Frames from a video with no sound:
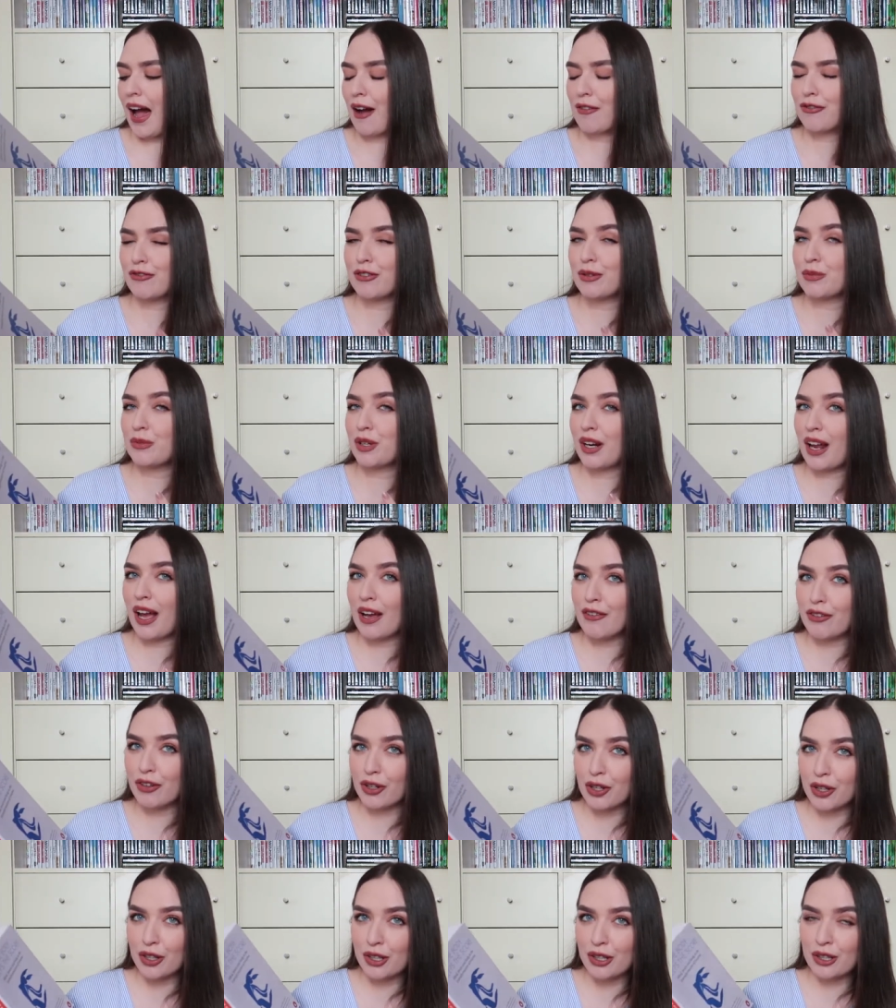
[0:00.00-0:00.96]
from what I've
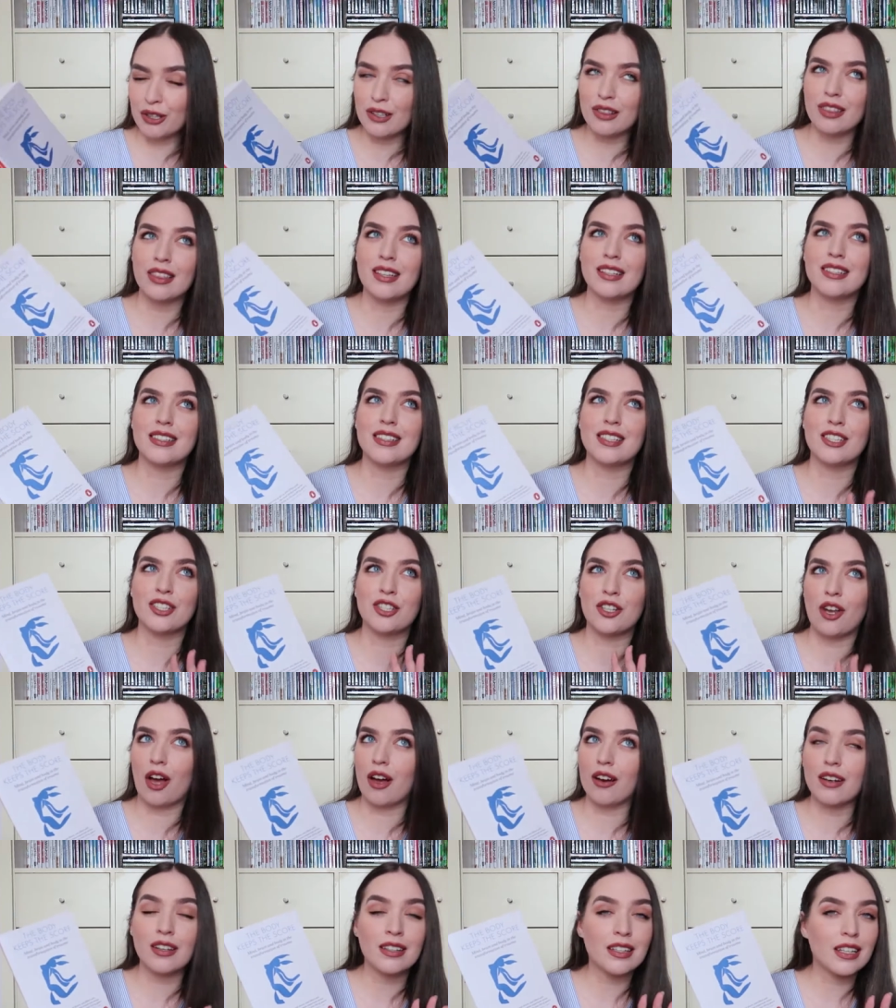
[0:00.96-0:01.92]
heard, this is
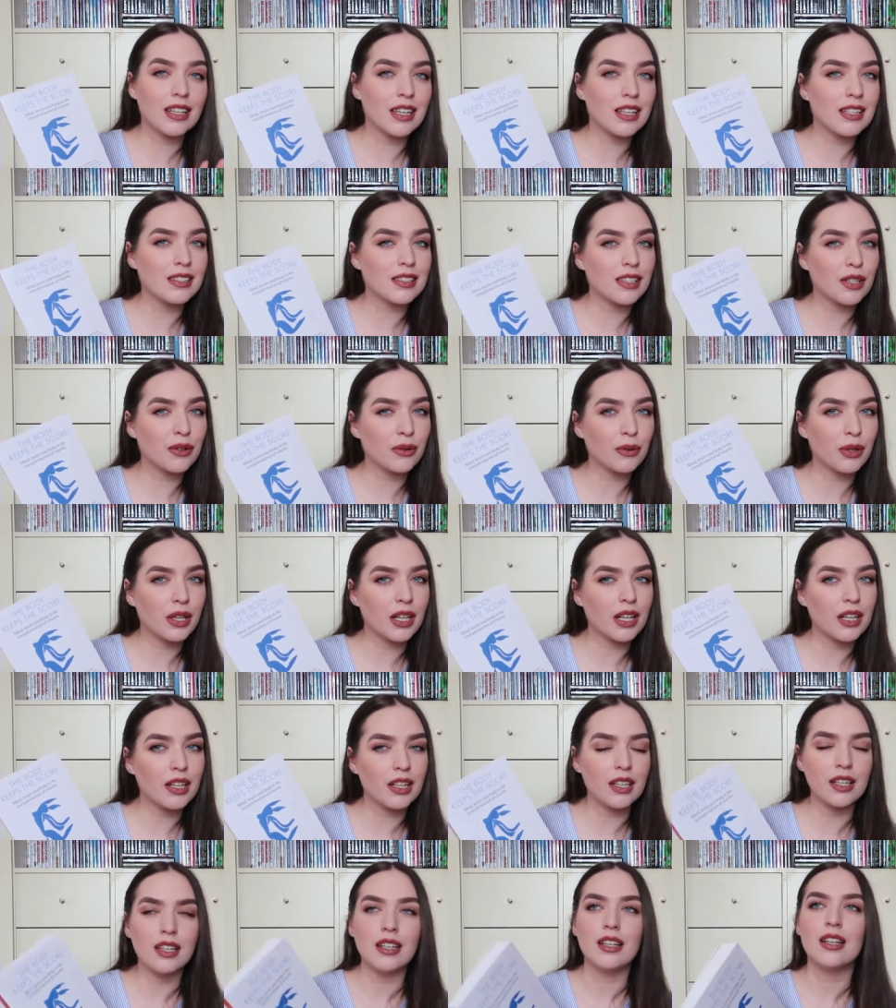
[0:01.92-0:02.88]
not an easy
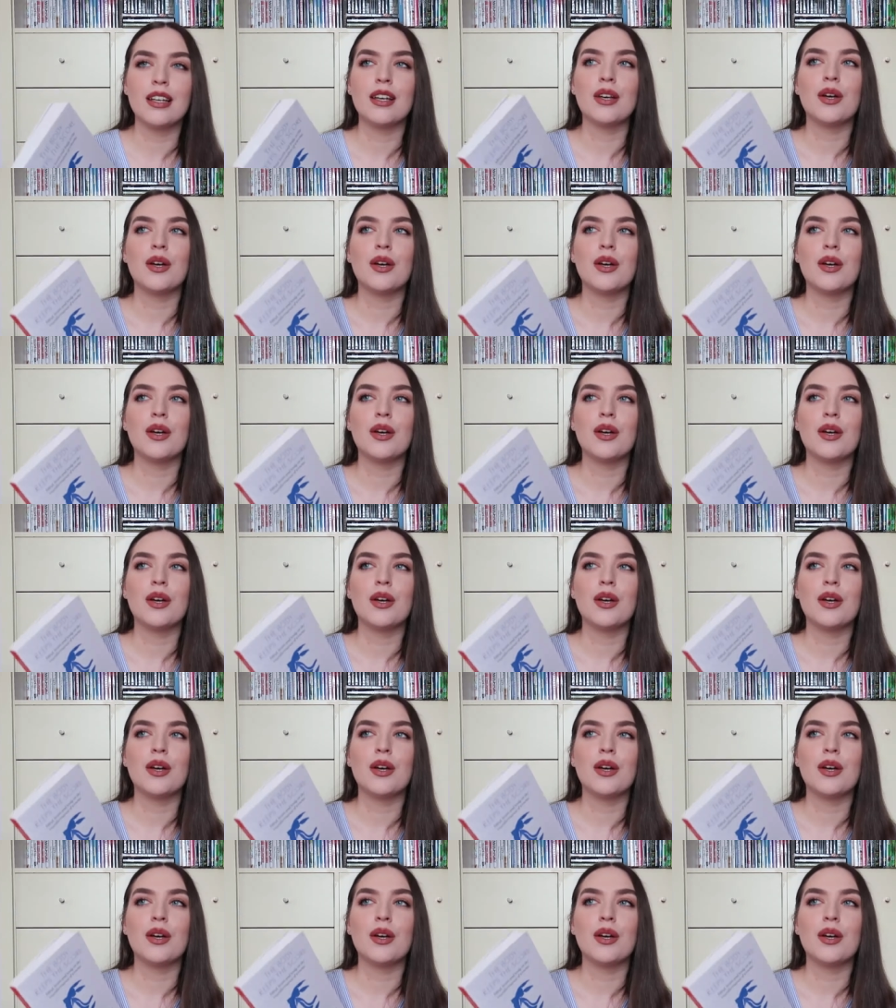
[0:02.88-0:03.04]
read,